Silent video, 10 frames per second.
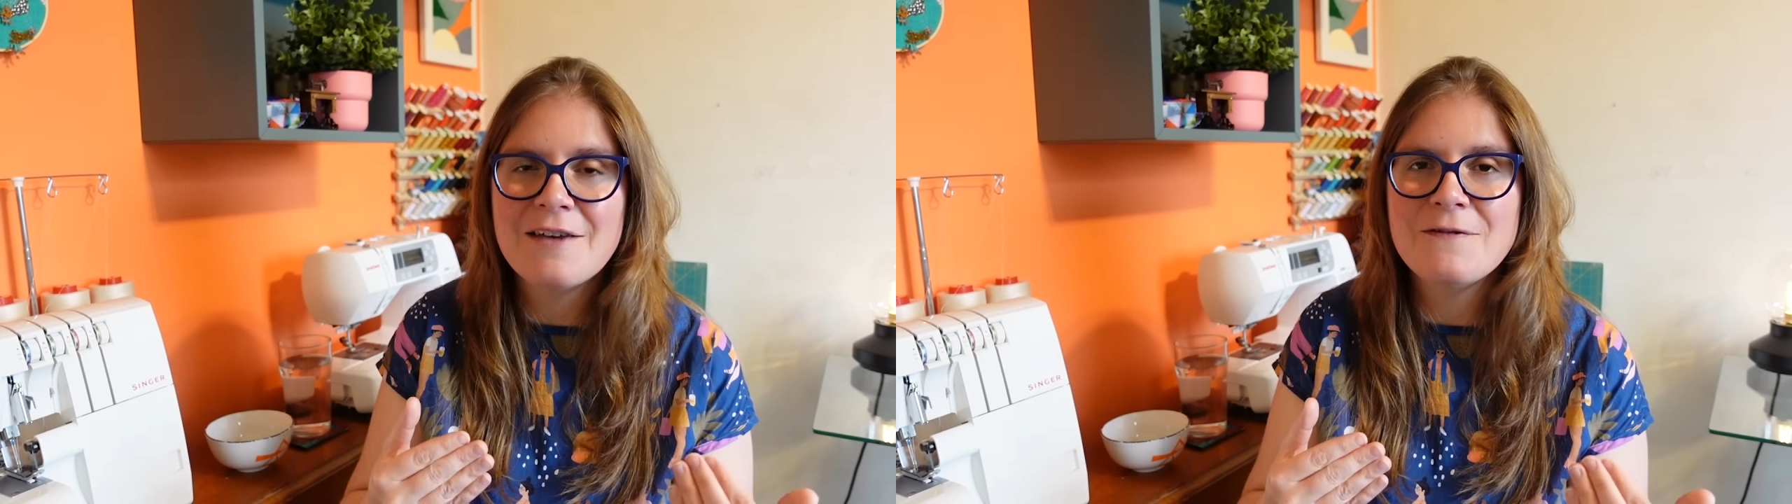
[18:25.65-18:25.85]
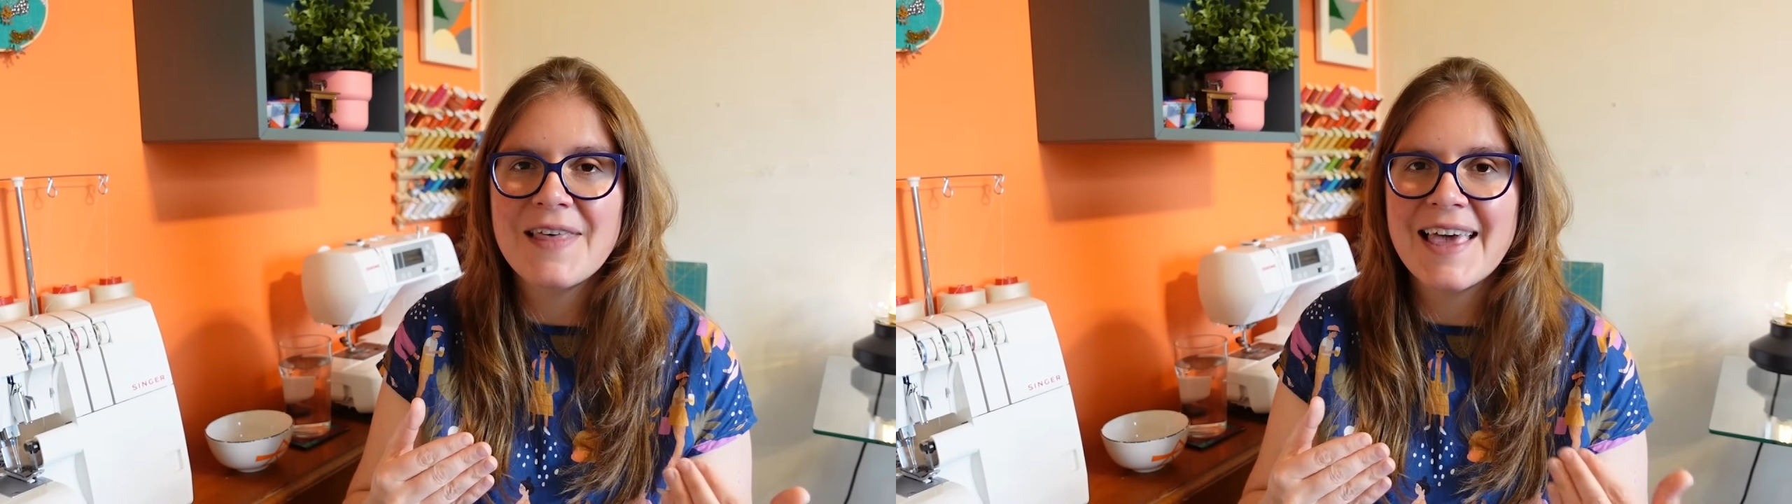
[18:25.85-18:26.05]

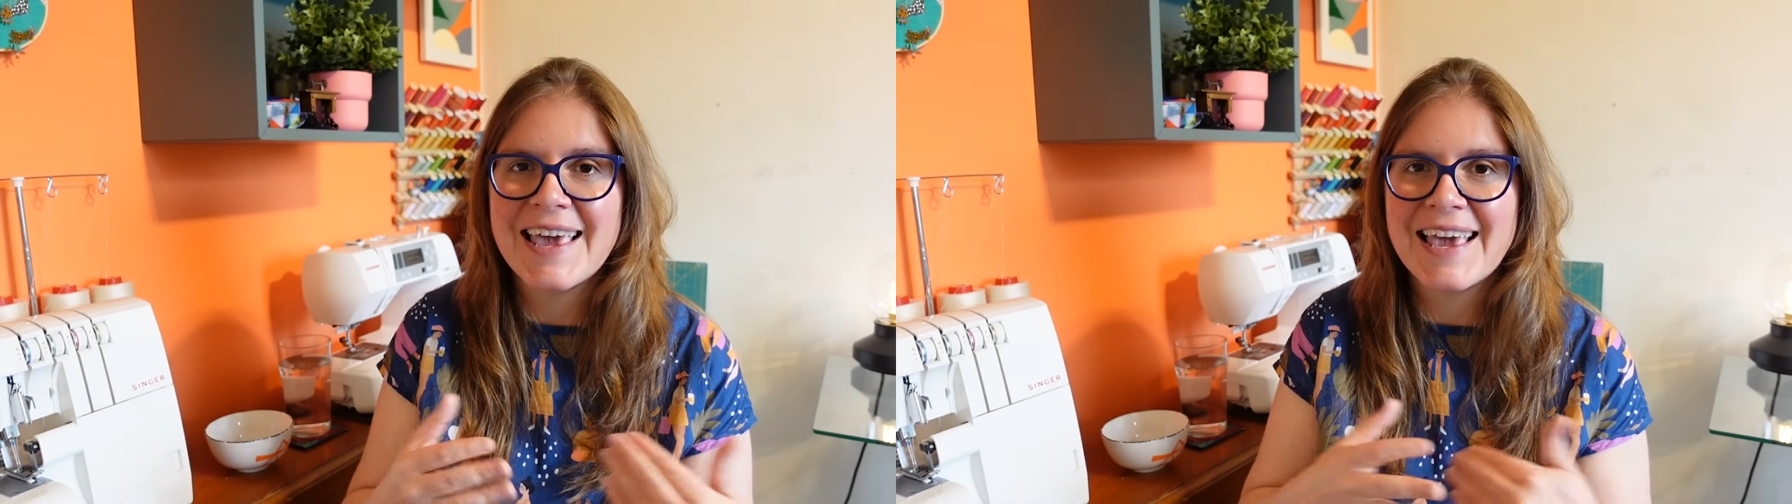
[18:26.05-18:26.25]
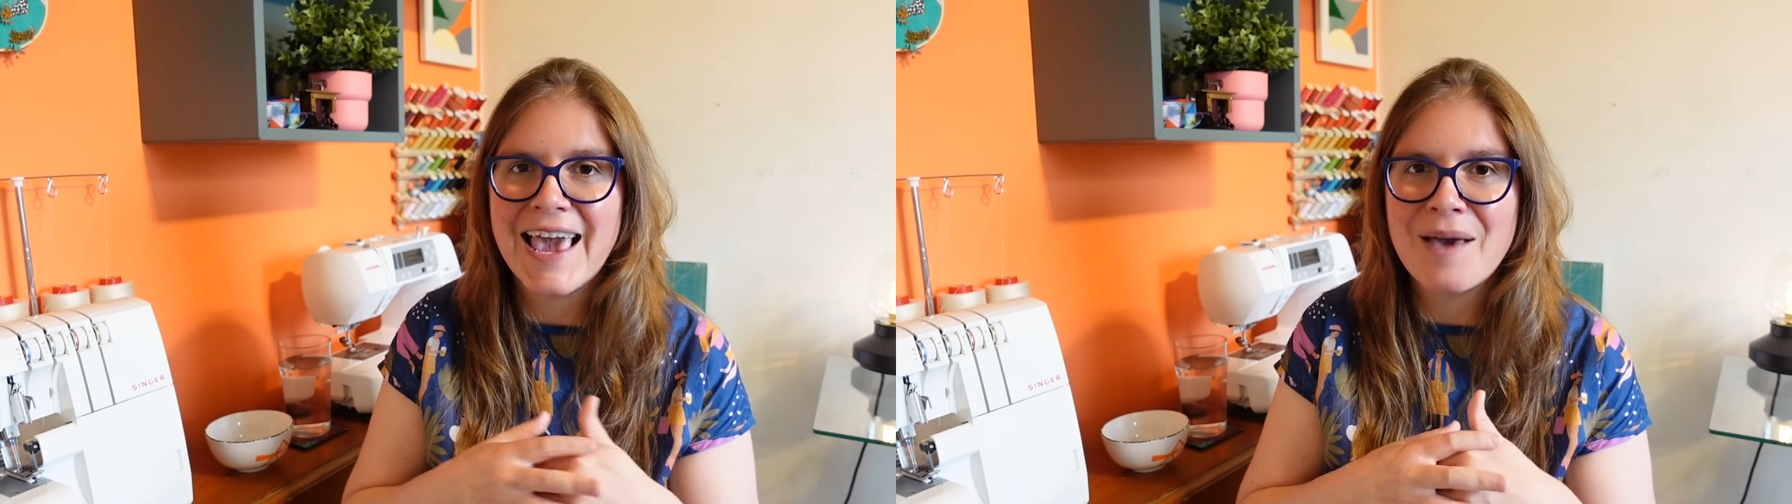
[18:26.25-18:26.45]
I feel
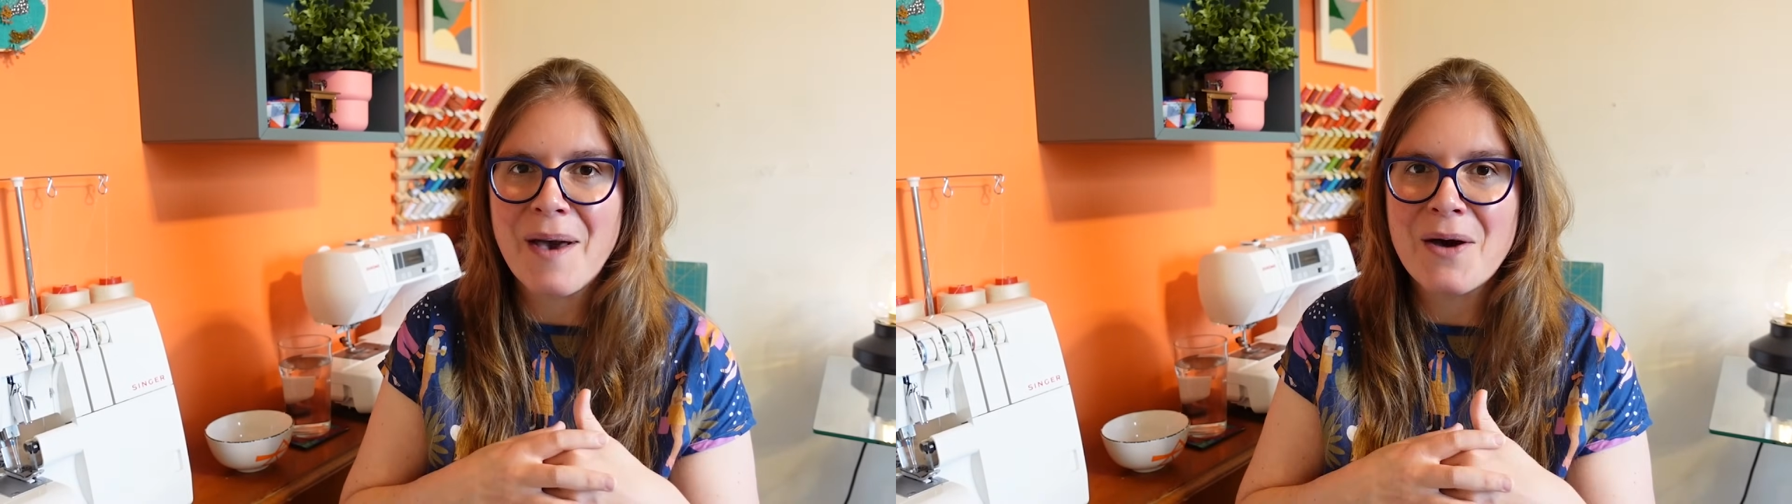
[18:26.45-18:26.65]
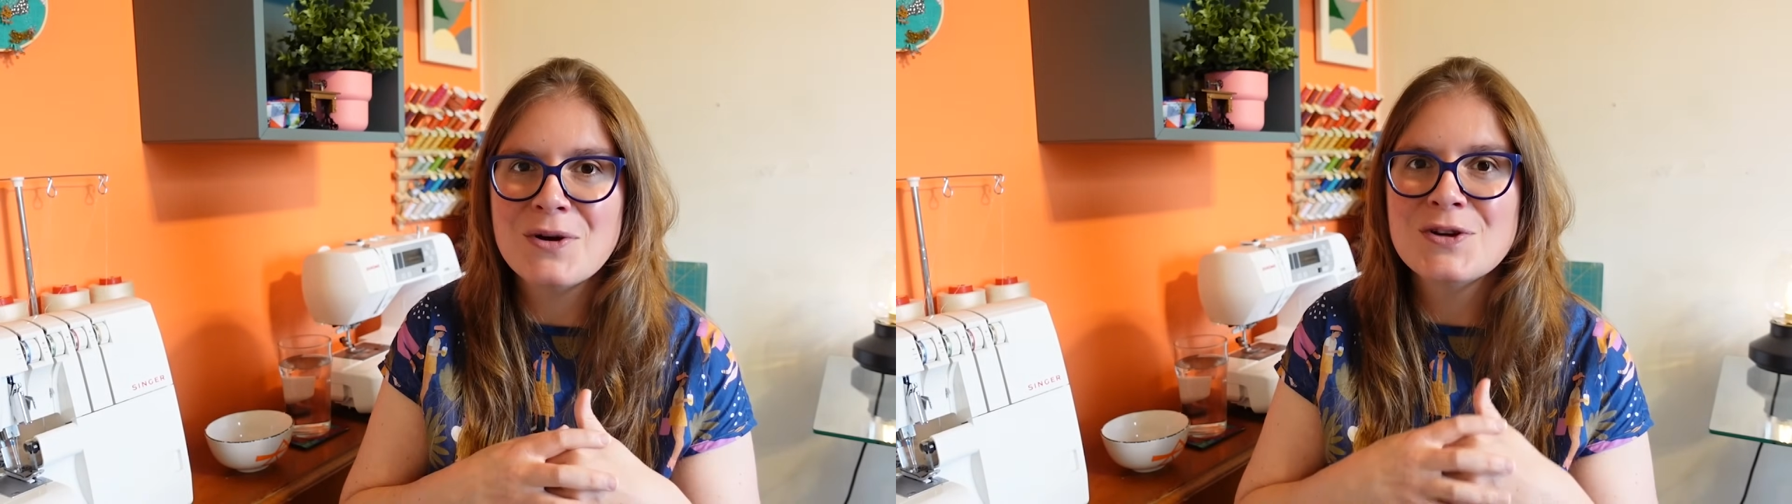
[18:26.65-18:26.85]
like it came
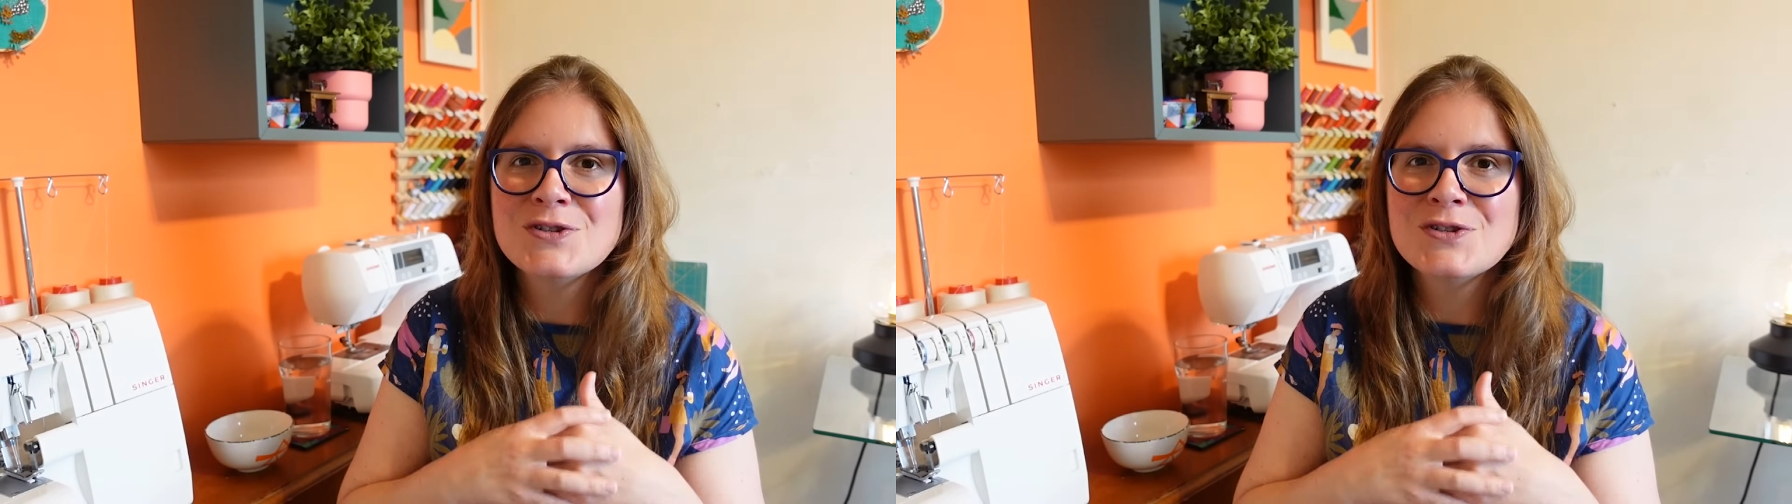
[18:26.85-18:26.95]
out